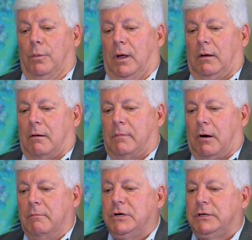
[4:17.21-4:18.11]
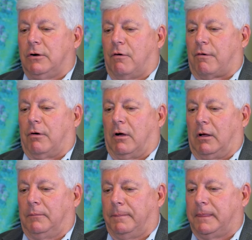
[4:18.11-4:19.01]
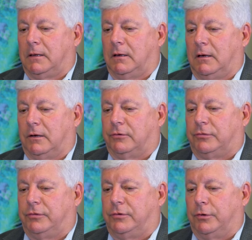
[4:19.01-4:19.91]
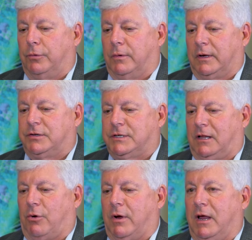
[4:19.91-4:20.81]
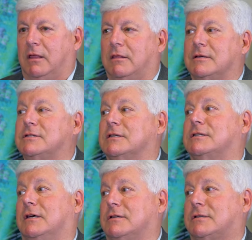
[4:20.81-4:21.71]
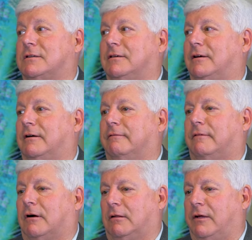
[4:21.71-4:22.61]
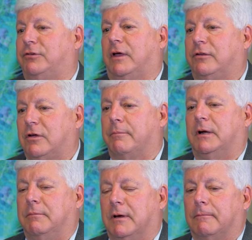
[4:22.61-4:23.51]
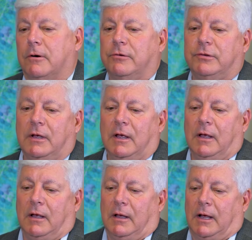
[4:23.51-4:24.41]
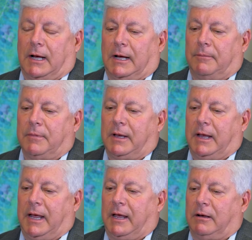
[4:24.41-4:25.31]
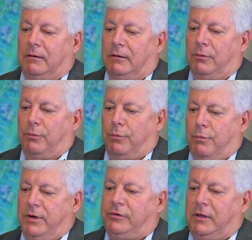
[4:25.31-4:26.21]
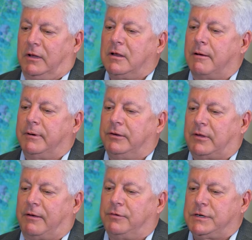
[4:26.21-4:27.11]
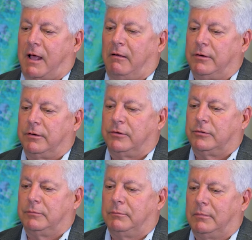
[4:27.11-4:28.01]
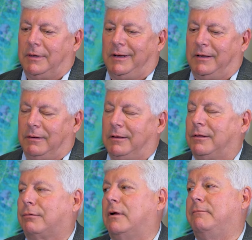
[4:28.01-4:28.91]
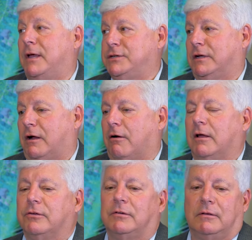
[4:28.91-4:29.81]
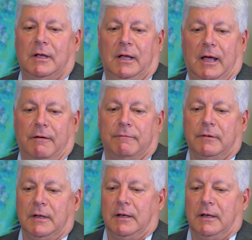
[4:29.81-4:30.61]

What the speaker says: Well, our mission overall is to accelerate the success of our life science company members. And we see that companies have challenges in three basic areas. They have